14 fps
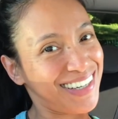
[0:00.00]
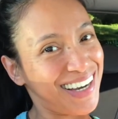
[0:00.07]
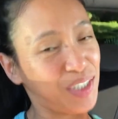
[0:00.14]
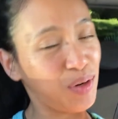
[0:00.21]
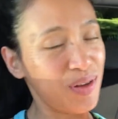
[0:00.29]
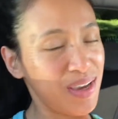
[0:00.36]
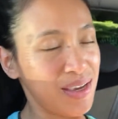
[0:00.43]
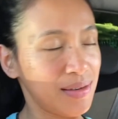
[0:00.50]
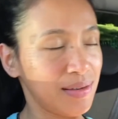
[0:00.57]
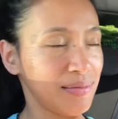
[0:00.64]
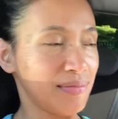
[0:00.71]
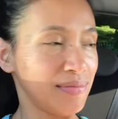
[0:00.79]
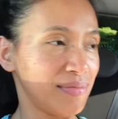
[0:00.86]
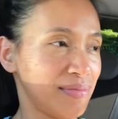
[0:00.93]
Actually,
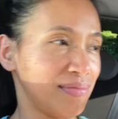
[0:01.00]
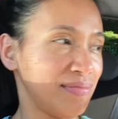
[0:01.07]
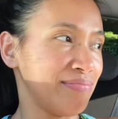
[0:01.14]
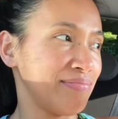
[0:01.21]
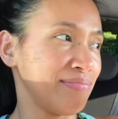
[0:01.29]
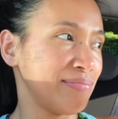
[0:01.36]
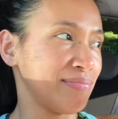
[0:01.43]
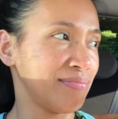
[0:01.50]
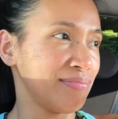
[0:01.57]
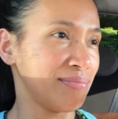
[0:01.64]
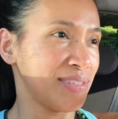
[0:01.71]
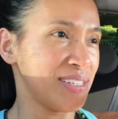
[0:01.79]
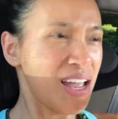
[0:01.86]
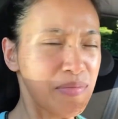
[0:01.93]

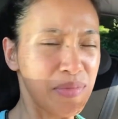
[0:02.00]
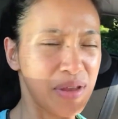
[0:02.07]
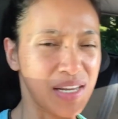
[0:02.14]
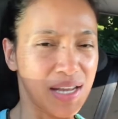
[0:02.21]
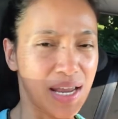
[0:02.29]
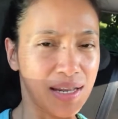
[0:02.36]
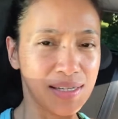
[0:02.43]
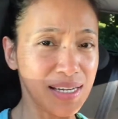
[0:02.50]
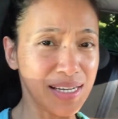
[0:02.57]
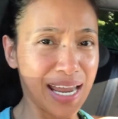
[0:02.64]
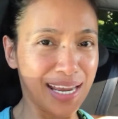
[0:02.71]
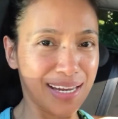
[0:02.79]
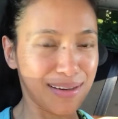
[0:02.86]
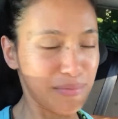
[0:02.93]
it's not a mini date. It's a
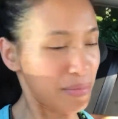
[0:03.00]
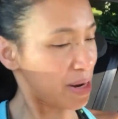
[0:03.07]
date.